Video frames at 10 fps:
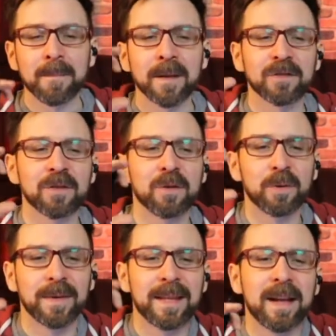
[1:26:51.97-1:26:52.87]
so
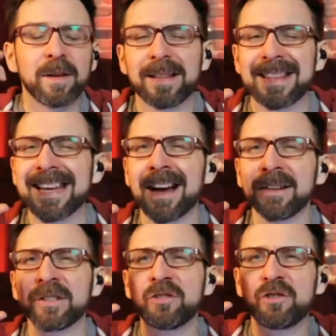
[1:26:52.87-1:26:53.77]
they got into
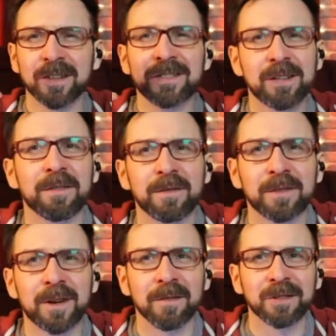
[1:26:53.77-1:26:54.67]
just enough of a
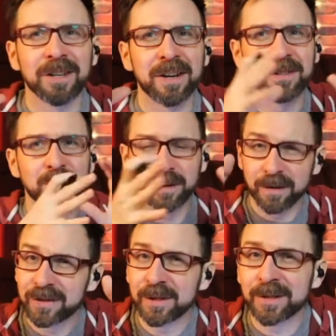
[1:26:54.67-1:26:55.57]
conversation, but they're
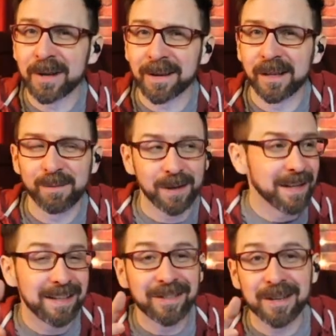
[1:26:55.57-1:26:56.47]
still talking to me.
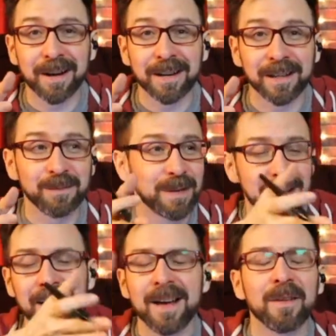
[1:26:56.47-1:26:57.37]
He's talking to me.
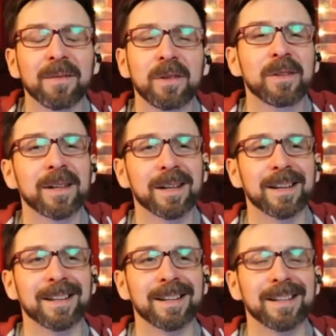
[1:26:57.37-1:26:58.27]

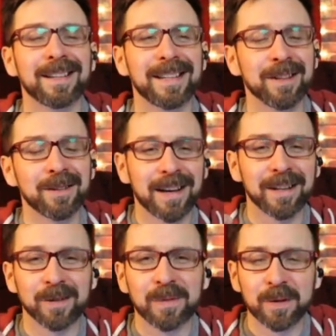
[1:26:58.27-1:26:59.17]
The other guy, they're
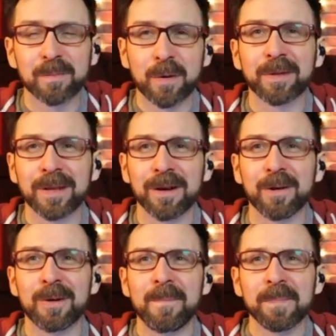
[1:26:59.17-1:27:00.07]
both,
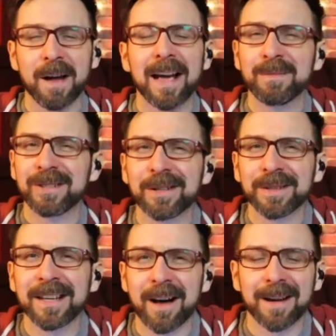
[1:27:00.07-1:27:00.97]
I am still the
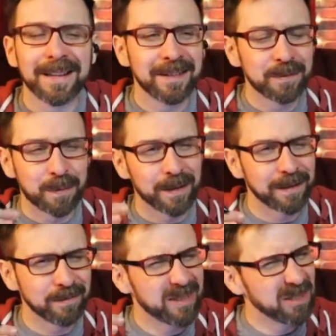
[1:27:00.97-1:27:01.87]
audience, but
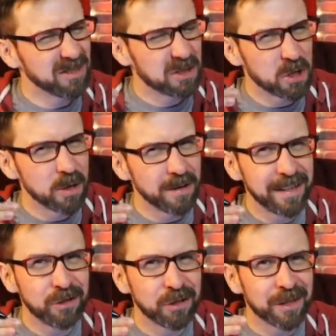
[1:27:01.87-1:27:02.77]
they're turning
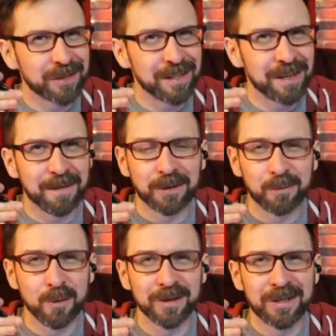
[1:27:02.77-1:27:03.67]
just enough
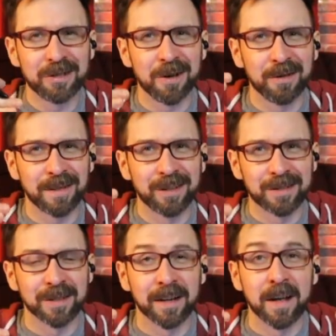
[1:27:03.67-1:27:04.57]
towards each other that it's like,